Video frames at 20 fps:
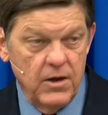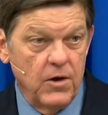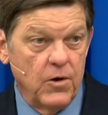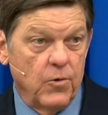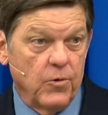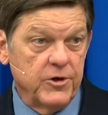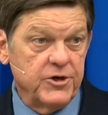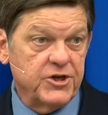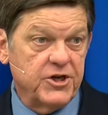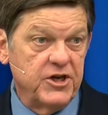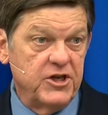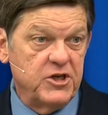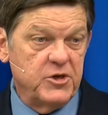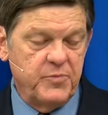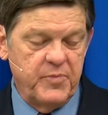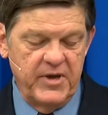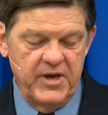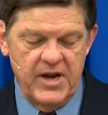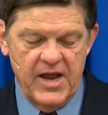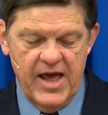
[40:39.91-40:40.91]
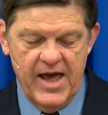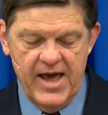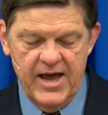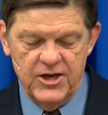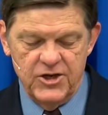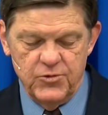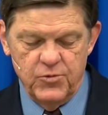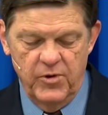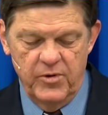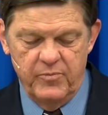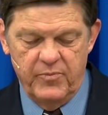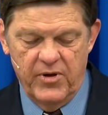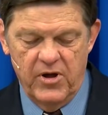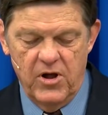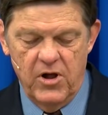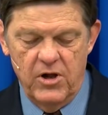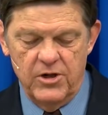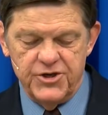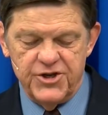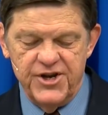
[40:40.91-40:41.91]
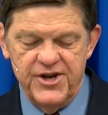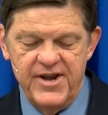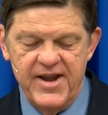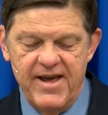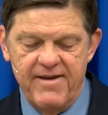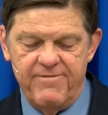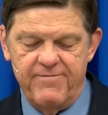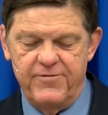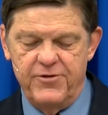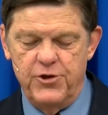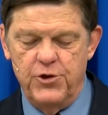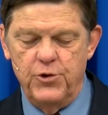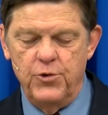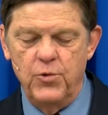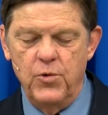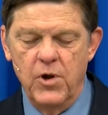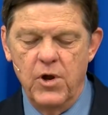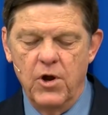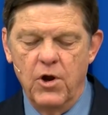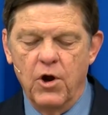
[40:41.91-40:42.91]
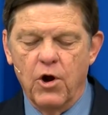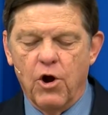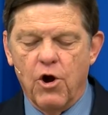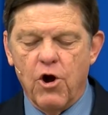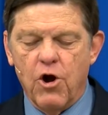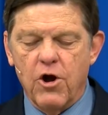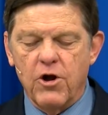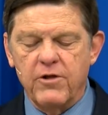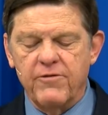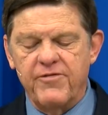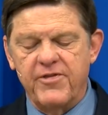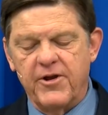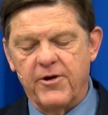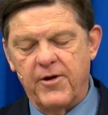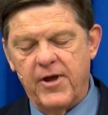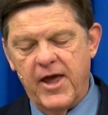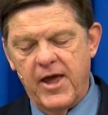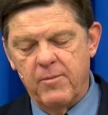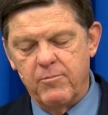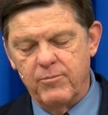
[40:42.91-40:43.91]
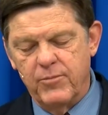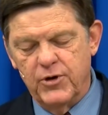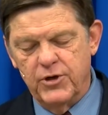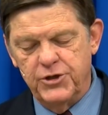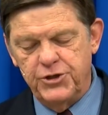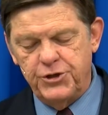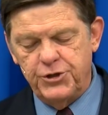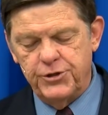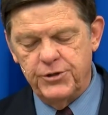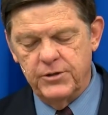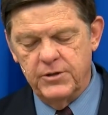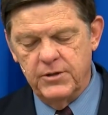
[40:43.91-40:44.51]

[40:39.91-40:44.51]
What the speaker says: or as Goodspeed has, when Paul's nephew heard of their ambush,